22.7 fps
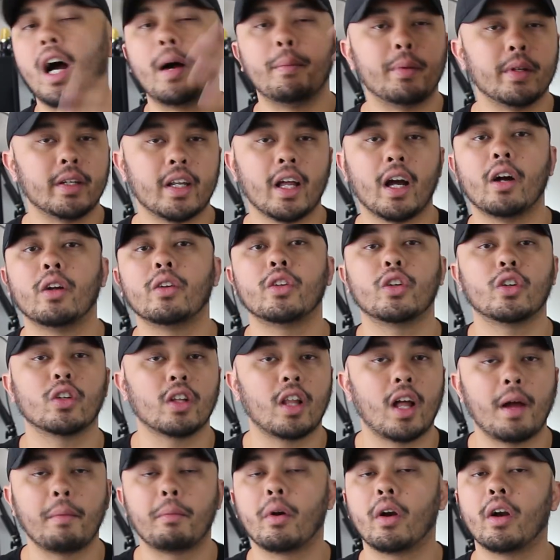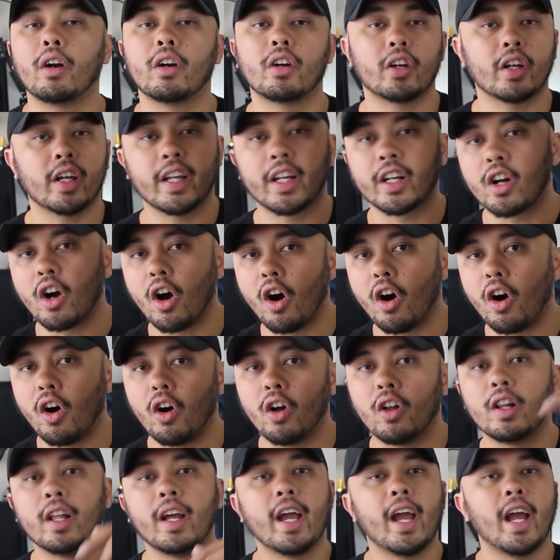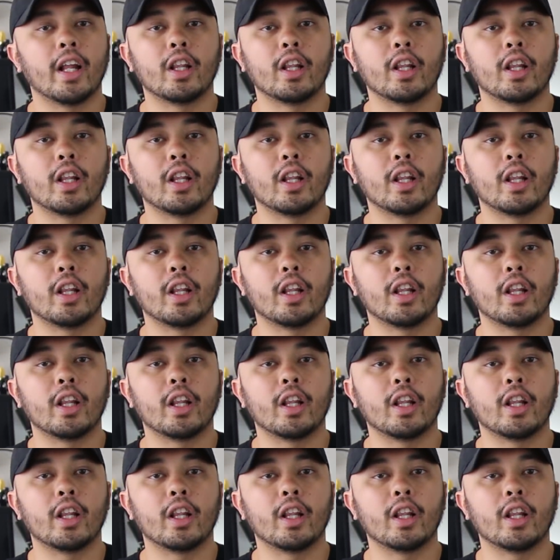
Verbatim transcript: up and down your library or hitting all